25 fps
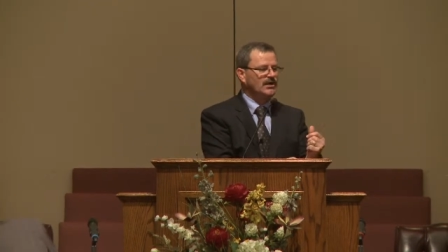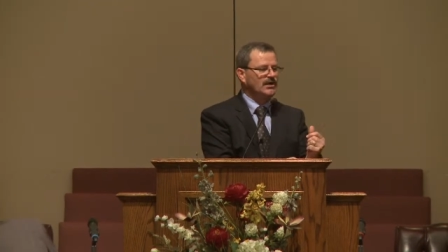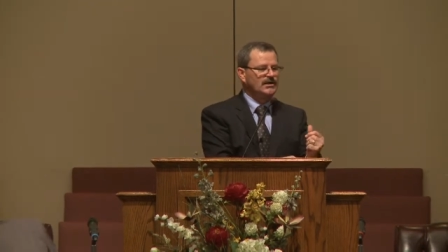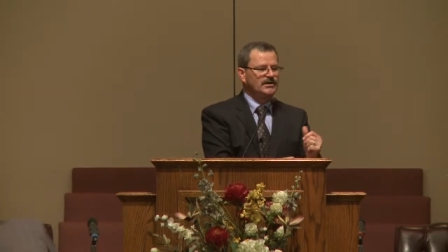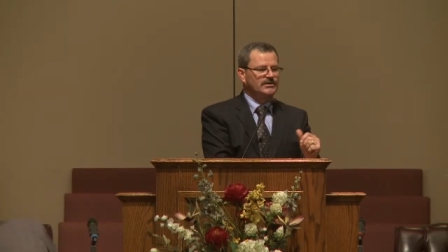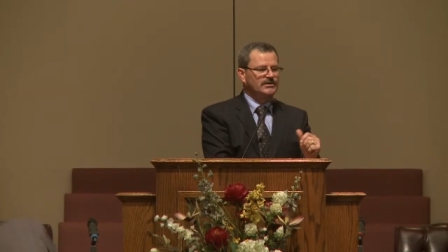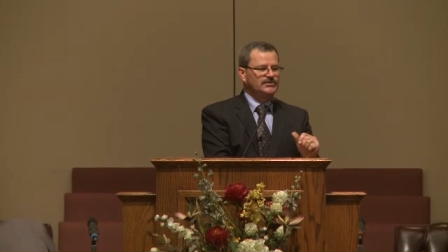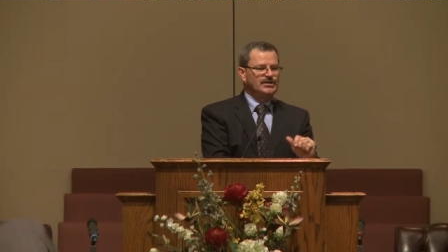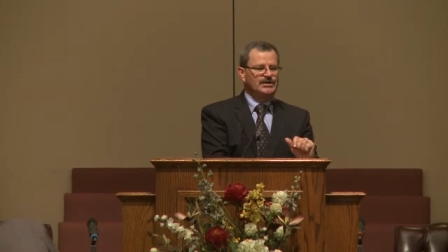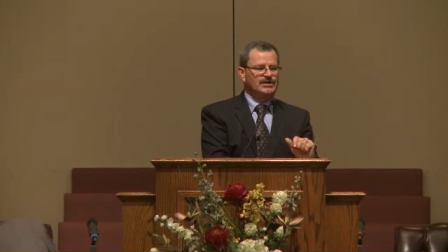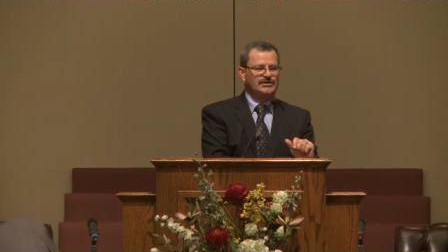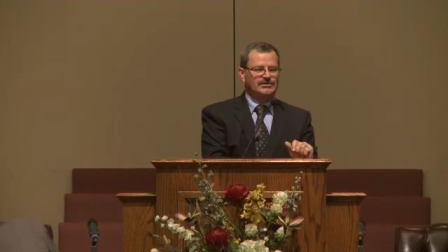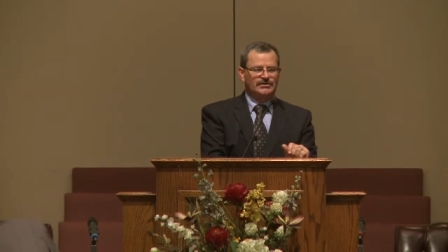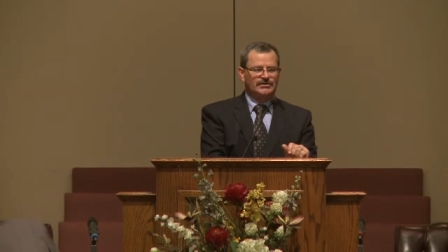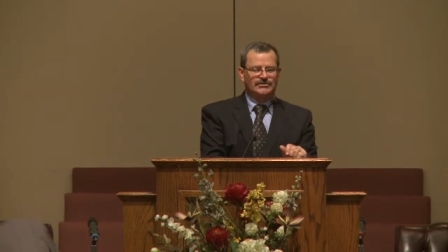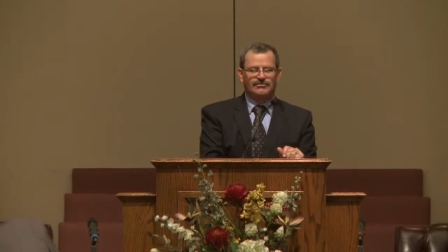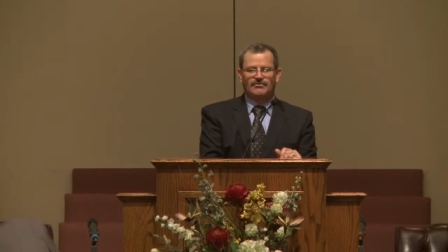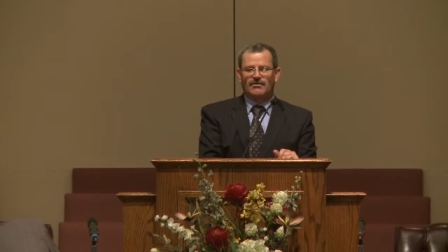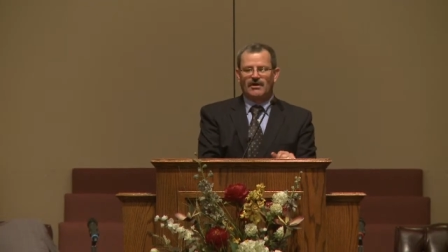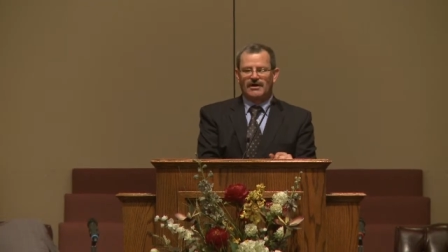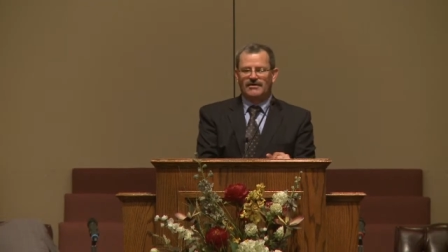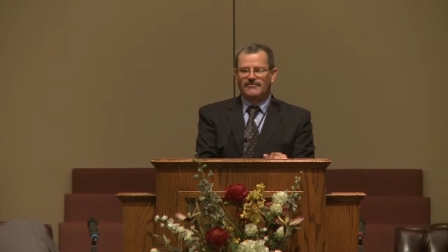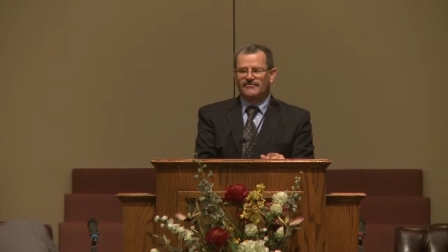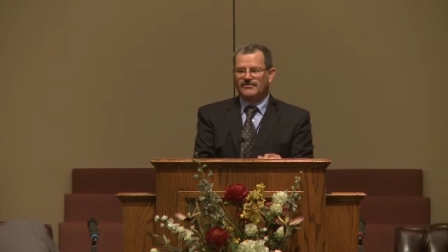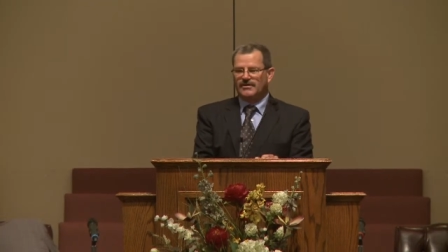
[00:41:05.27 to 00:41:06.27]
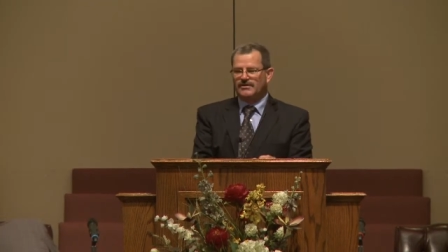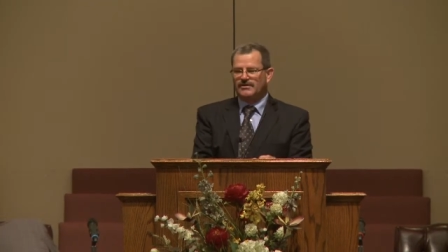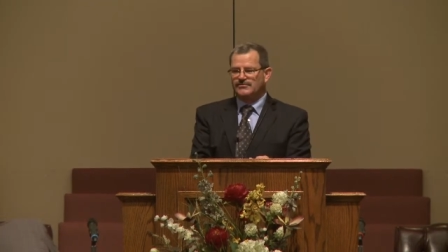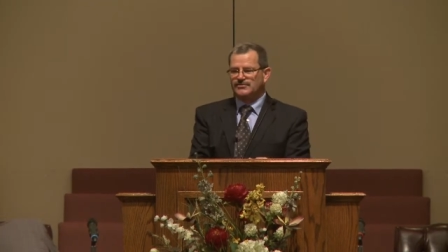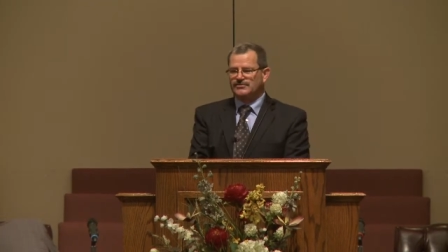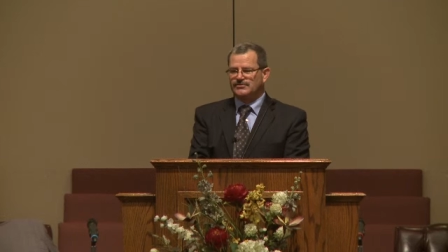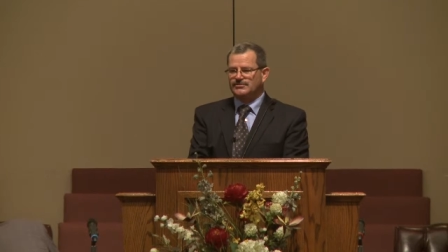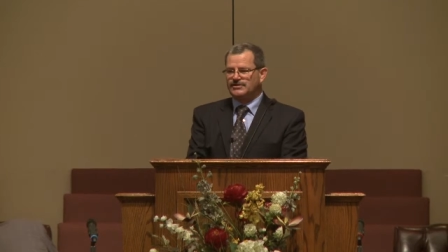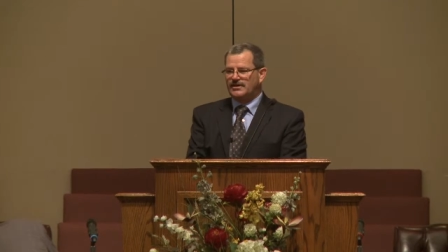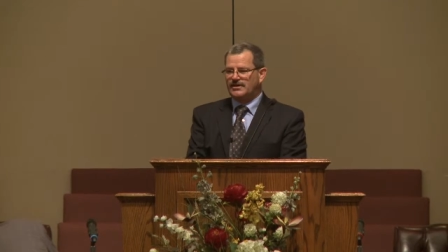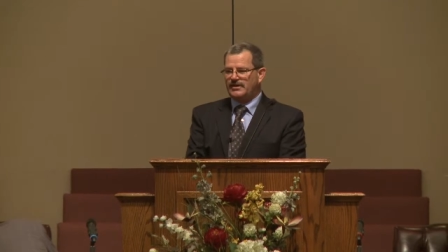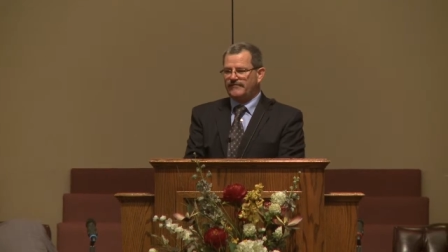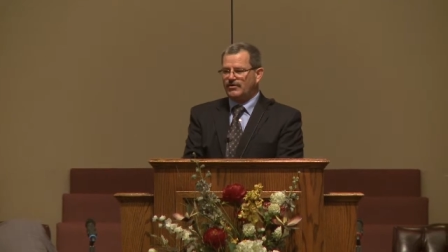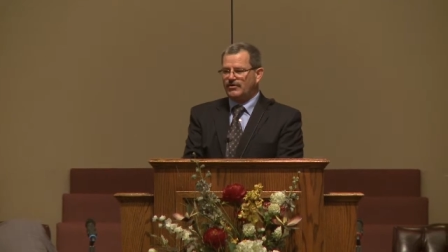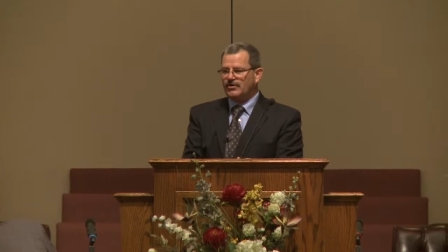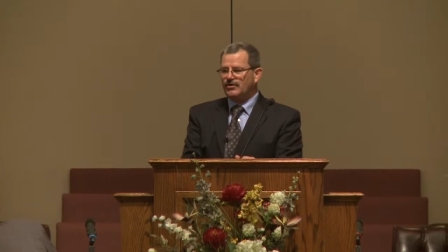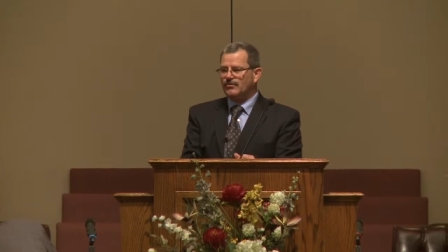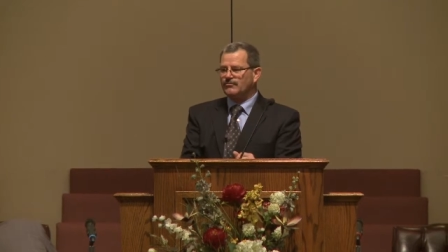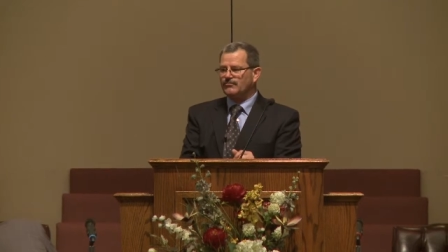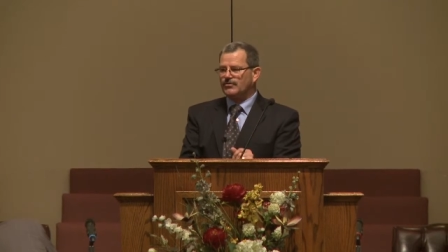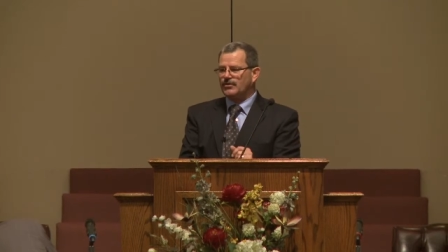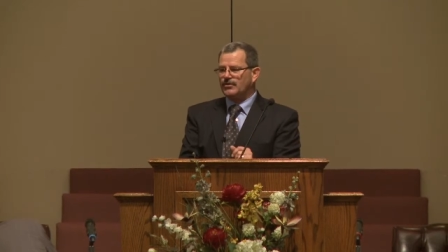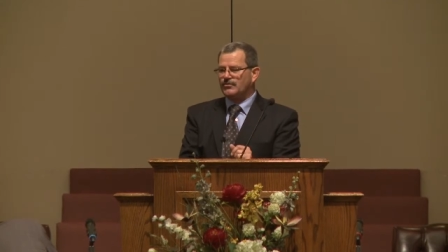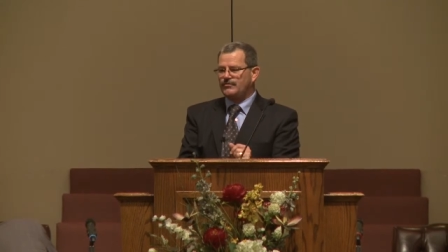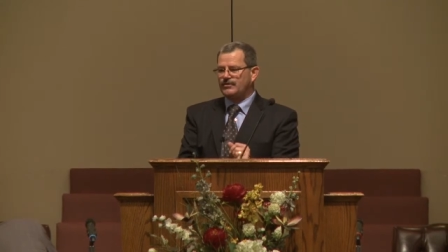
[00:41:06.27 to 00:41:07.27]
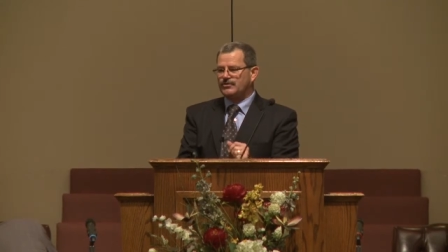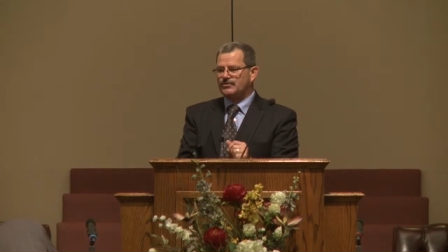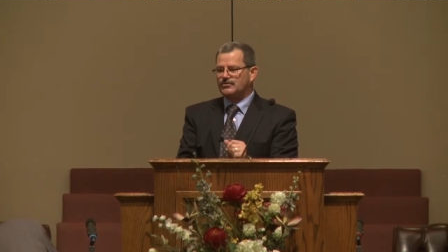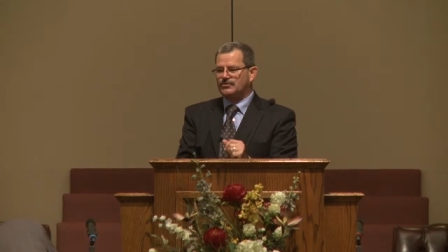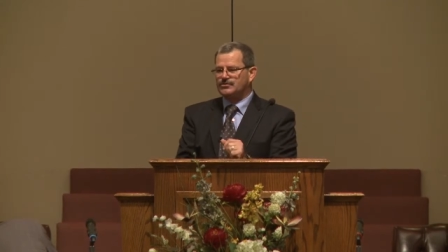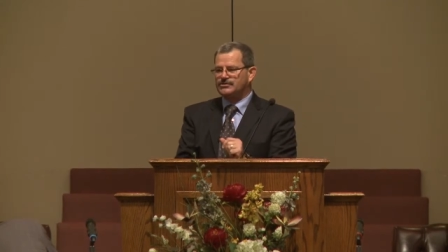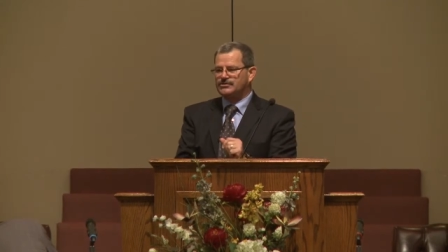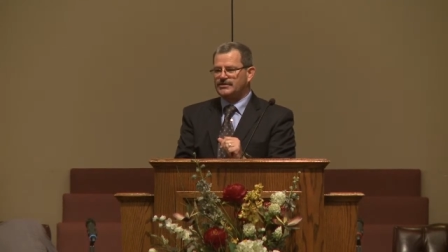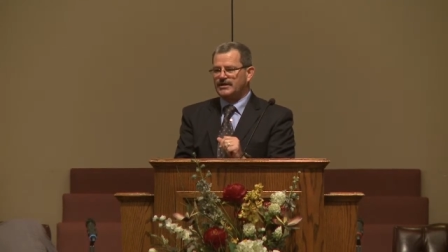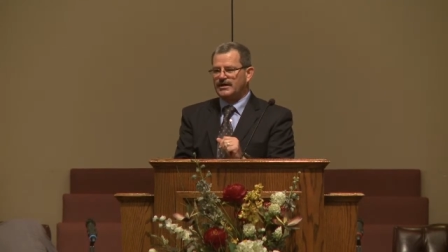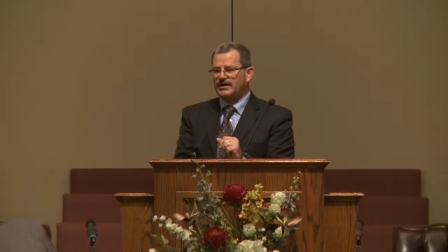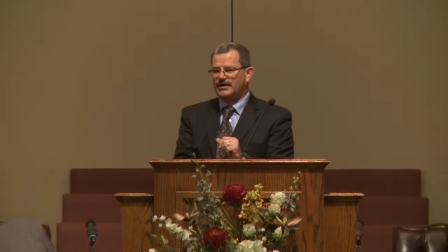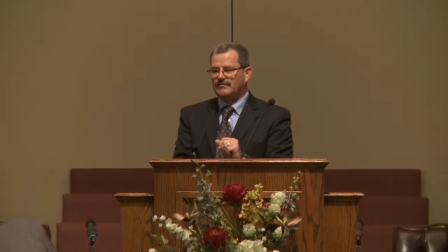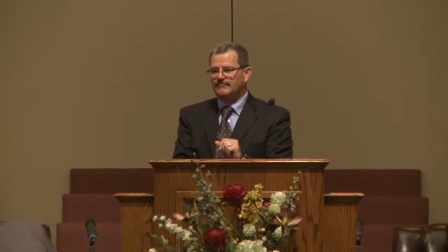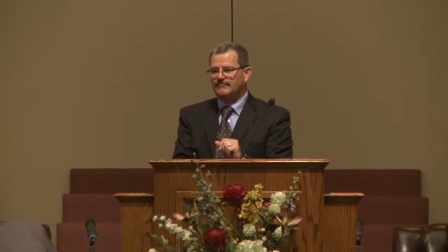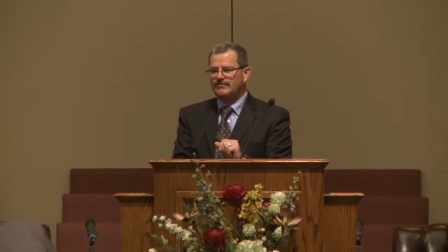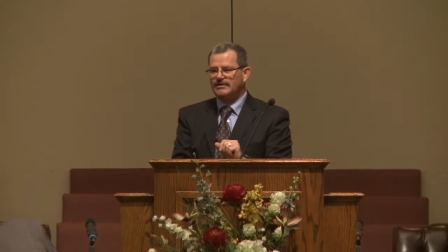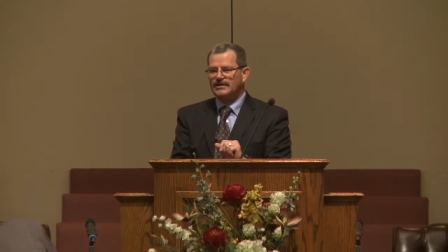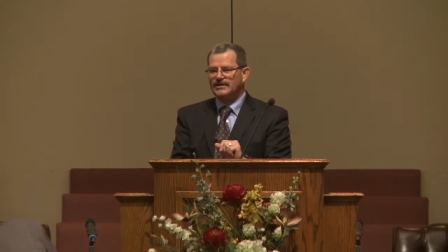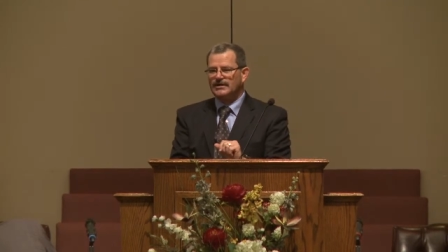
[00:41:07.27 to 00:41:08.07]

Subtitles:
Jesus Christ as your Savior. You don't know that you're saved.